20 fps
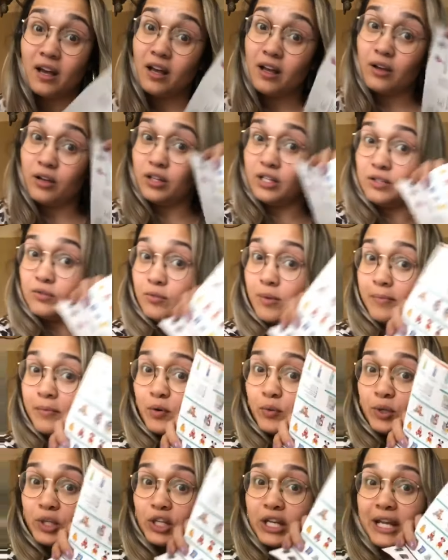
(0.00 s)
Remember,
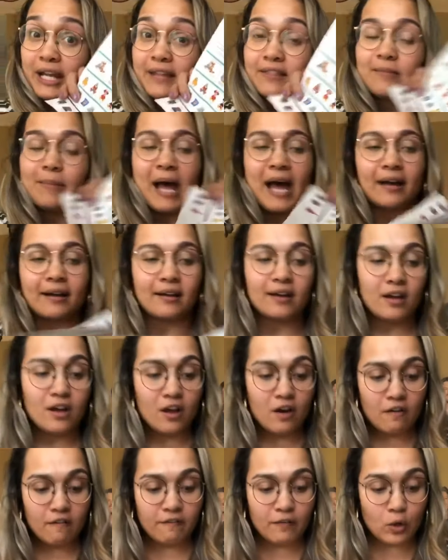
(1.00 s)
we're looking at the back.
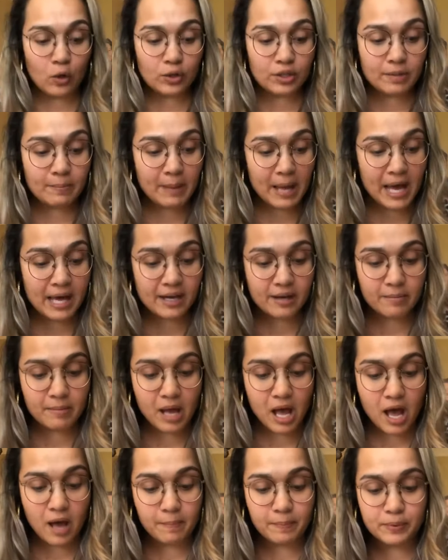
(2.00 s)
Fold the bottom
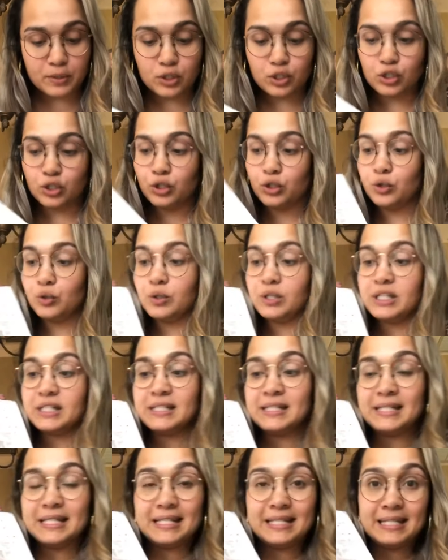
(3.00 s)
up to the
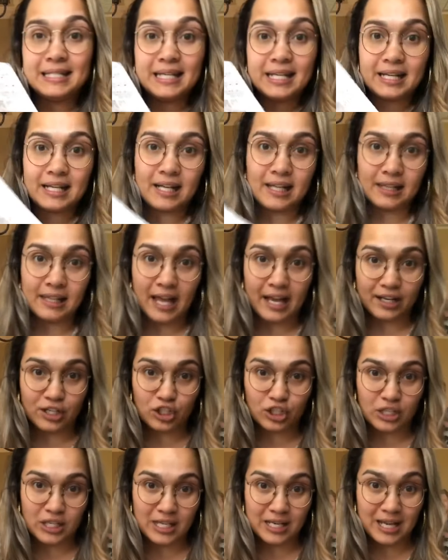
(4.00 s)
Disney
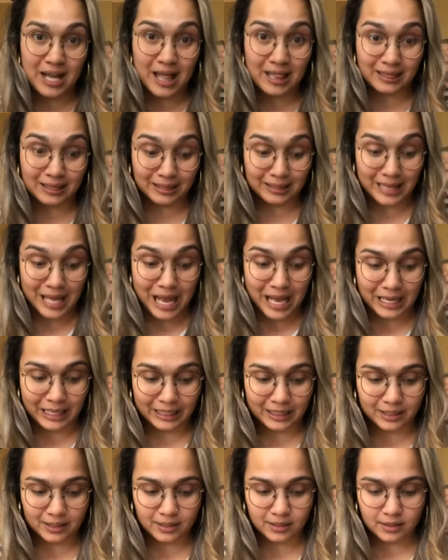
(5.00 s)
collection
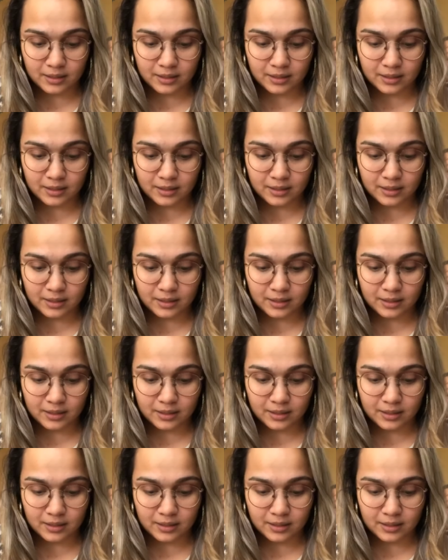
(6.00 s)
line.